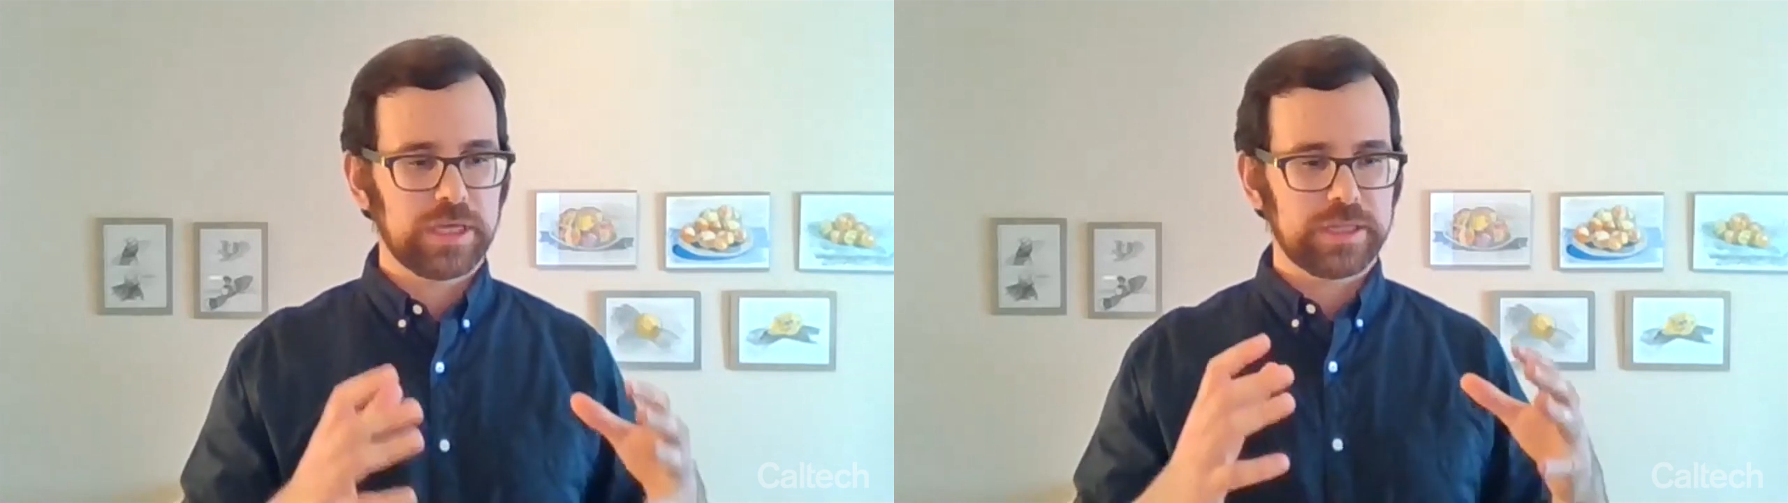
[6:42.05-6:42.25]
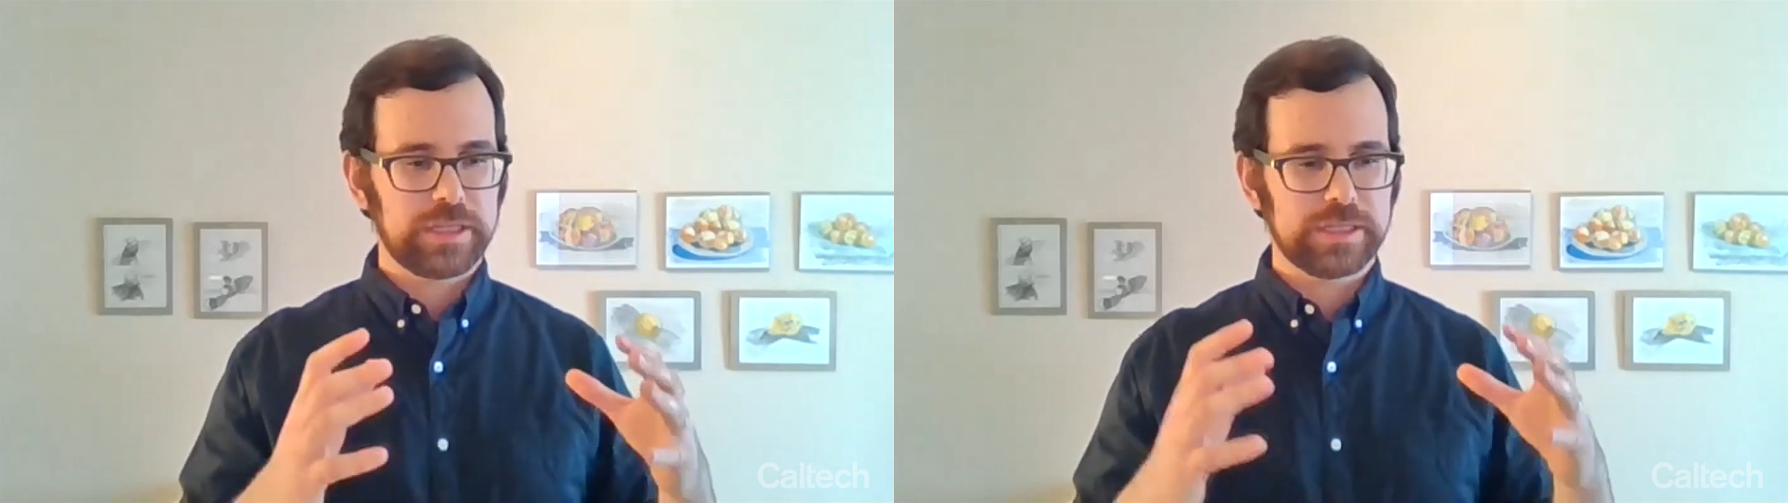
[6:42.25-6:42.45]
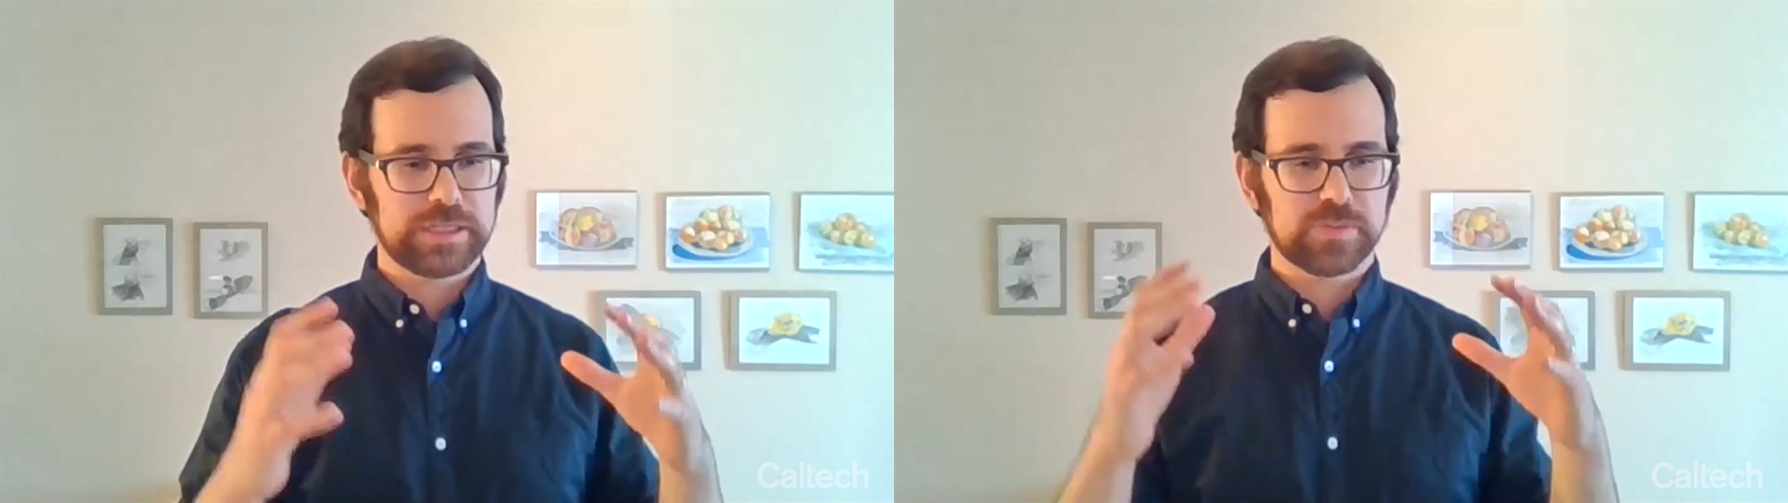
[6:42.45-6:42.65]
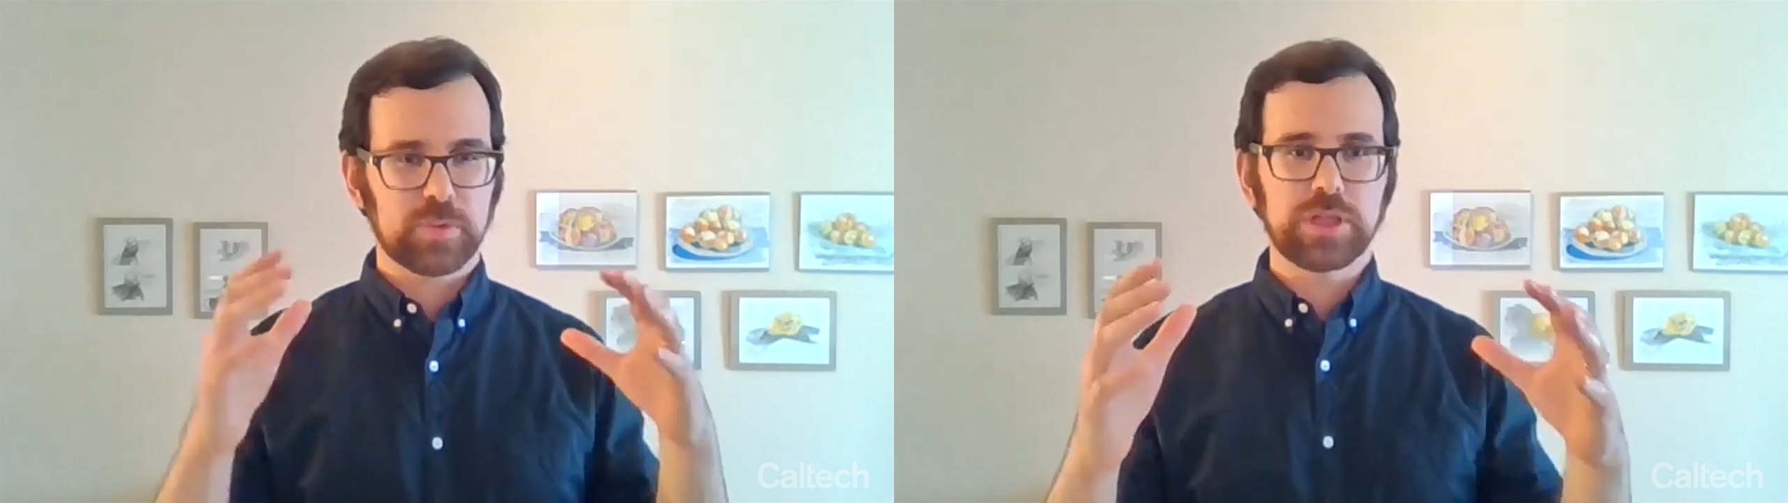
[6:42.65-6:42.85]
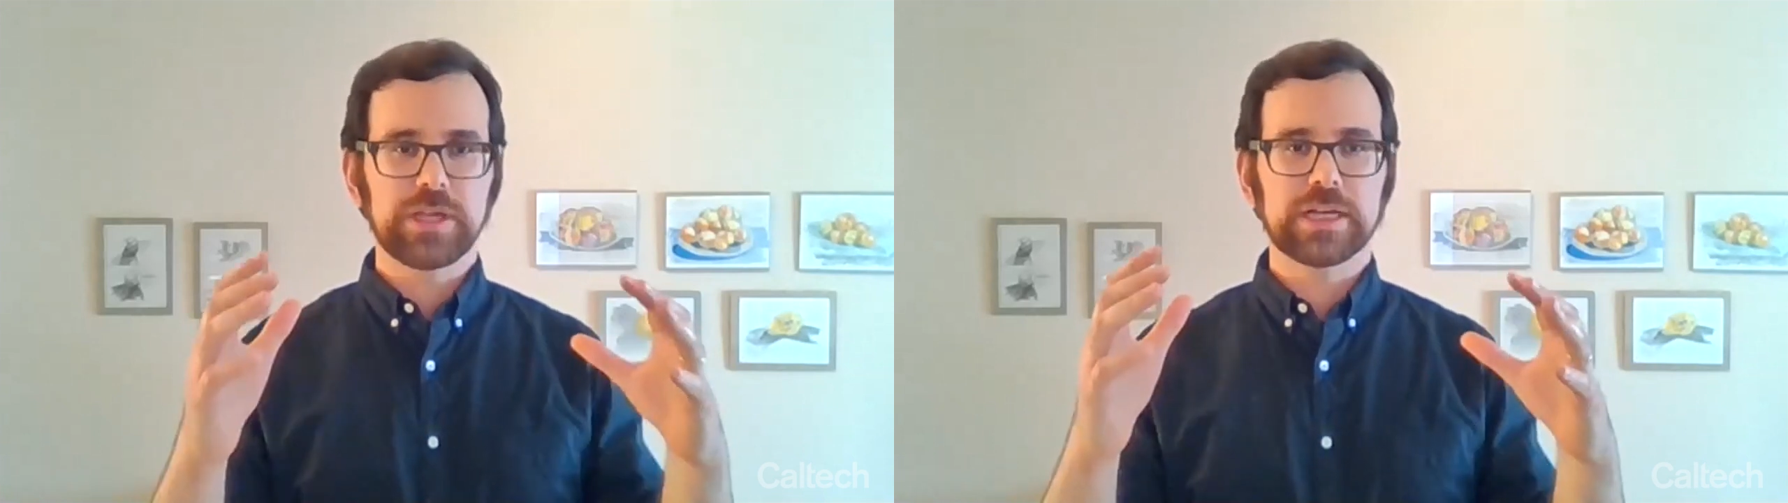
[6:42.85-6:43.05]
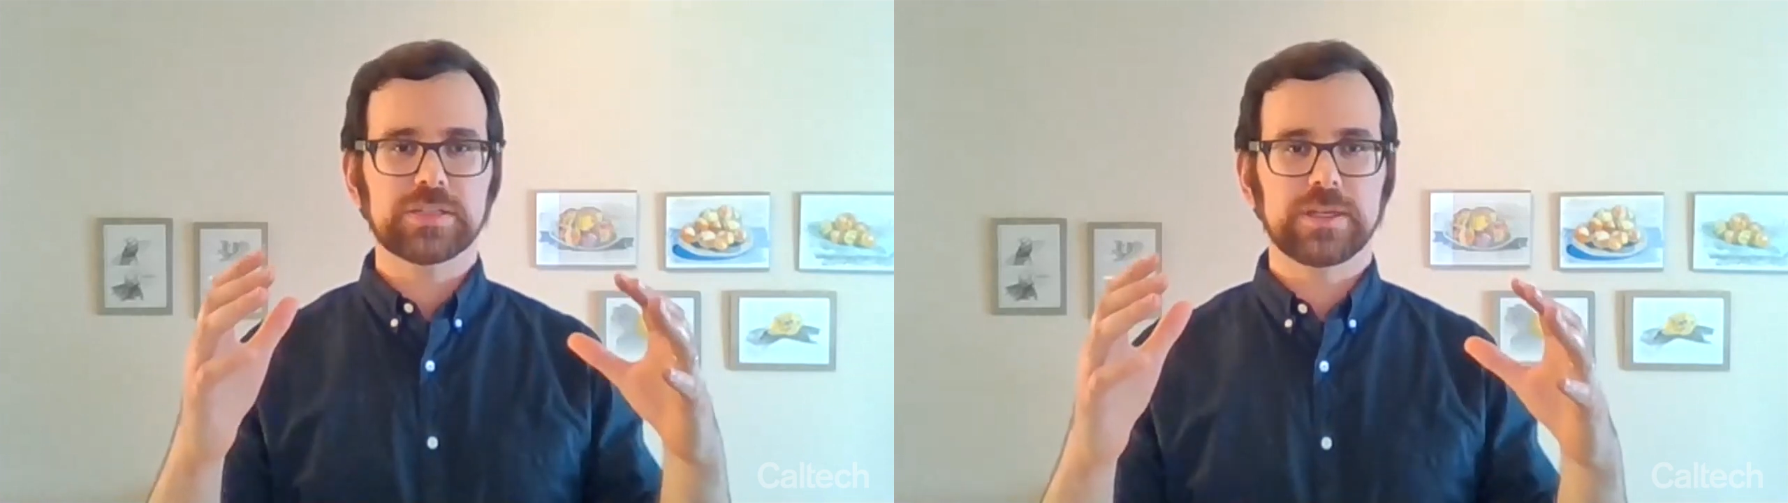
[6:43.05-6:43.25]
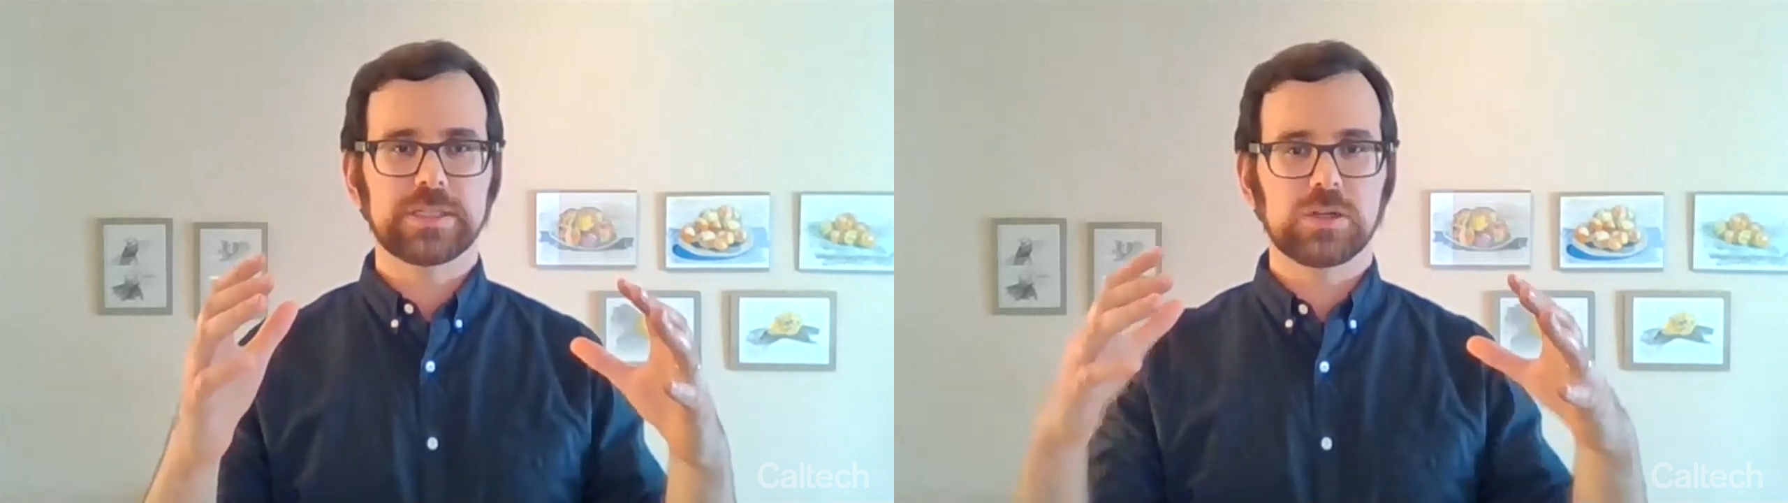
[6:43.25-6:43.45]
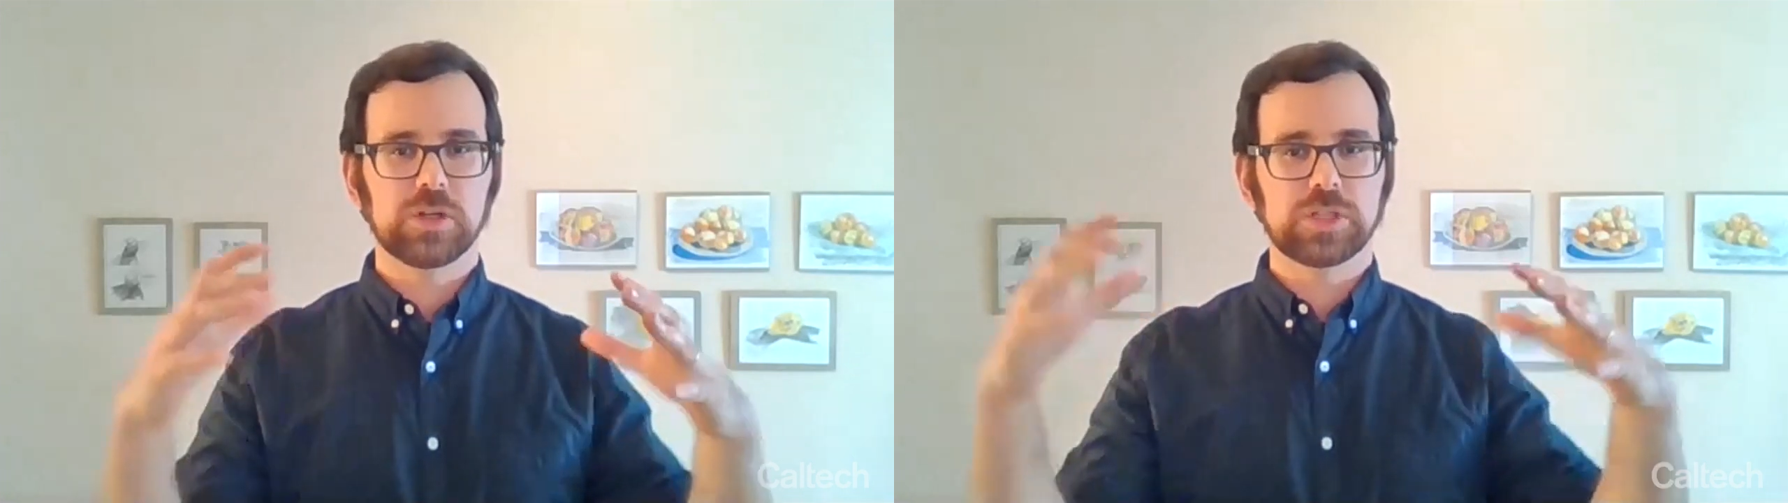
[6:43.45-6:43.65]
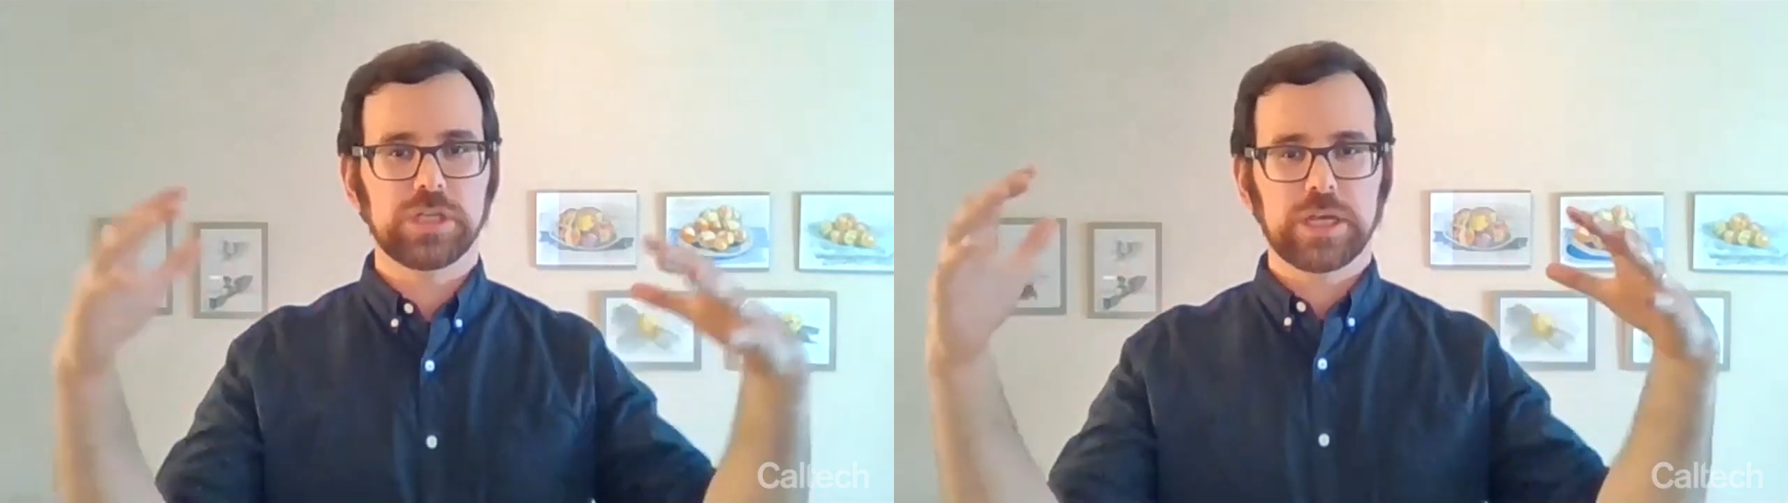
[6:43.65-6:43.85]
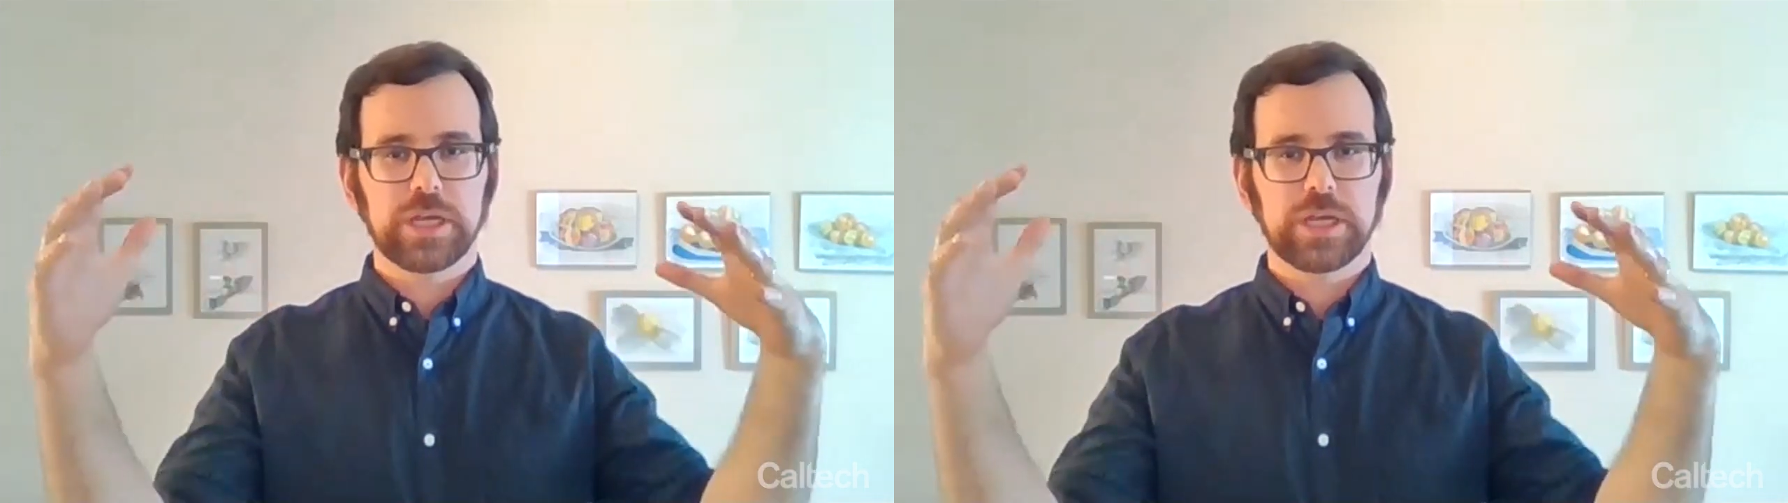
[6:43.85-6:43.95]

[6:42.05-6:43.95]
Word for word: these exploding gas vesicles